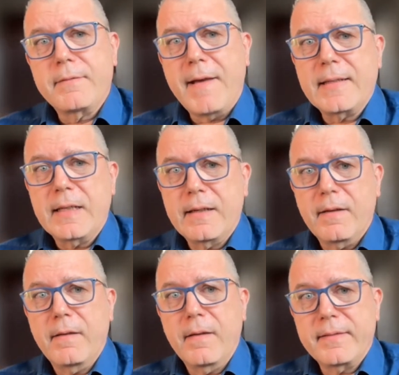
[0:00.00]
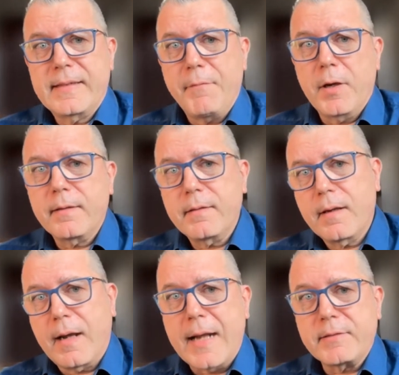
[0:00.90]
27
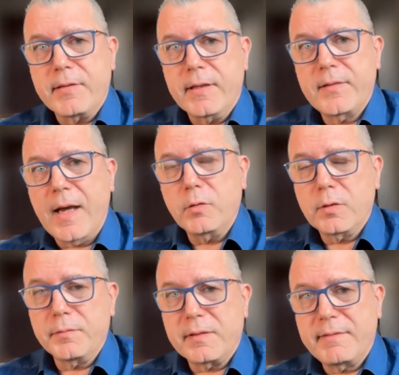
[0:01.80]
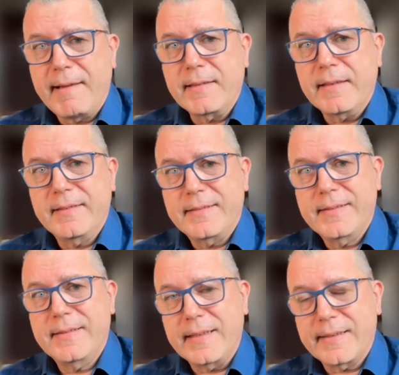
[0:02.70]
countries out of the
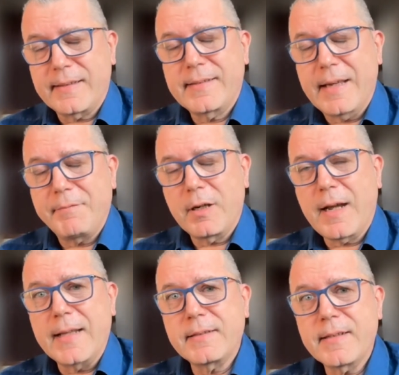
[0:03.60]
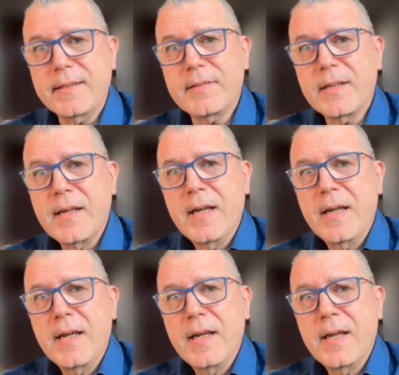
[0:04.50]
27 countries,